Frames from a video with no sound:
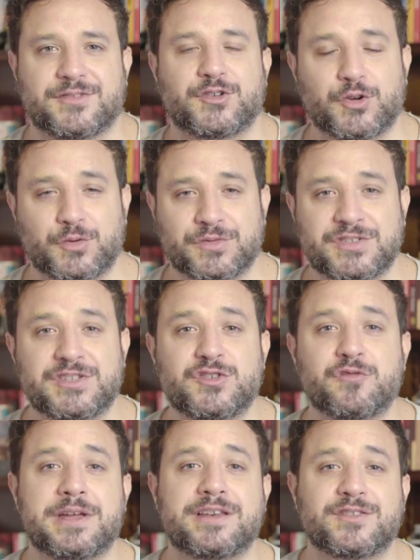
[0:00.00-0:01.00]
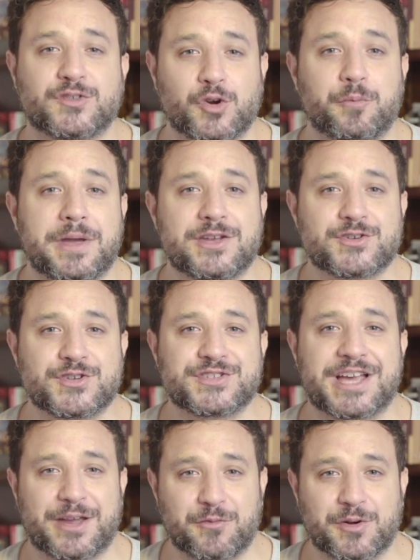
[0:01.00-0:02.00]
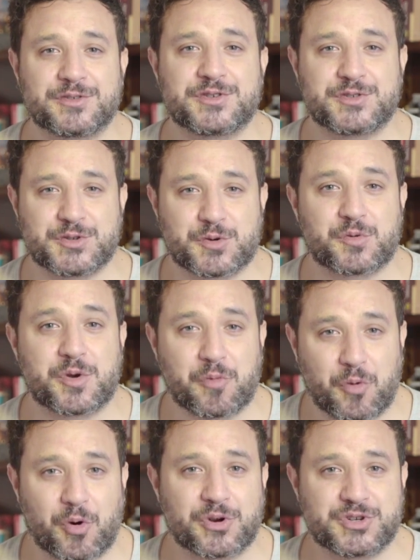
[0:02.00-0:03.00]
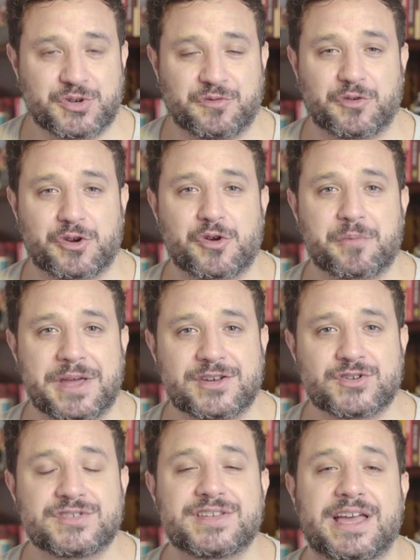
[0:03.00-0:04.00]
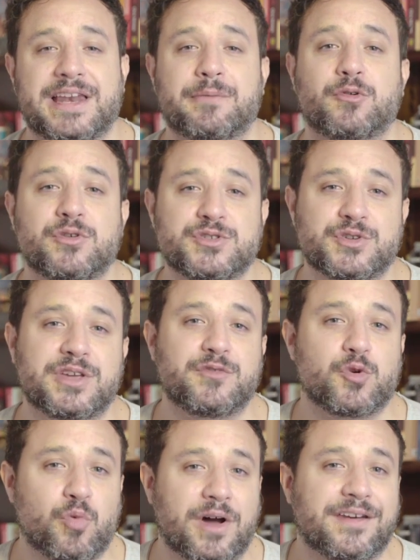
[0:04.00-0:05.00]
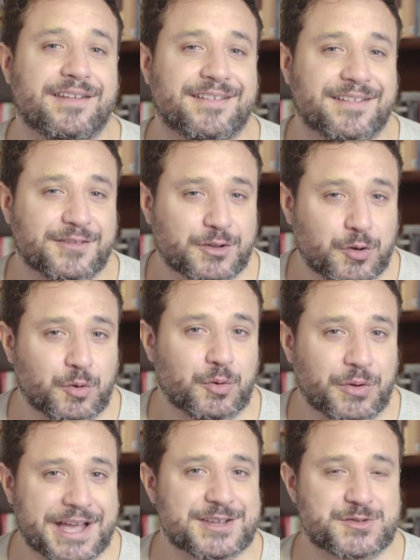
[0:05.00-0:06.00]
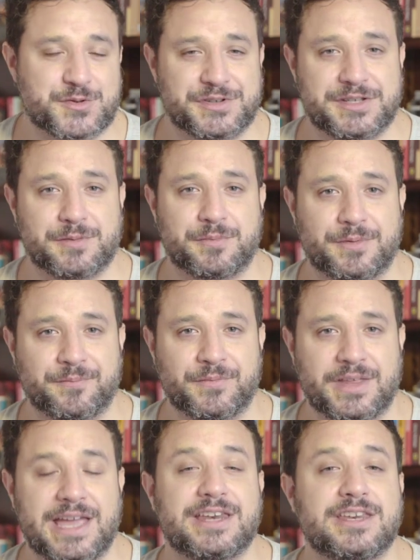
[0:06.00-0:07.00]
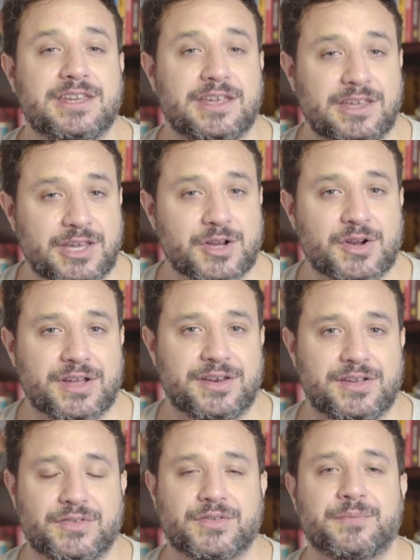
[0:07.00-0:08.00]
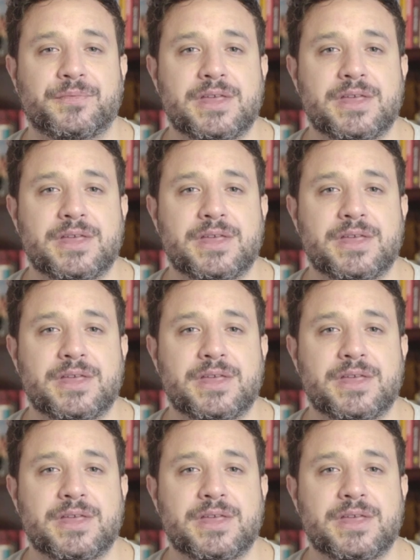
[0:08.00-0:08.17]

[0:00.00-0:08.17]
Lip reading: So, since you've been so patient, I want to reward you for your patience, and I'm going to give you one cool extra tip. And here it is.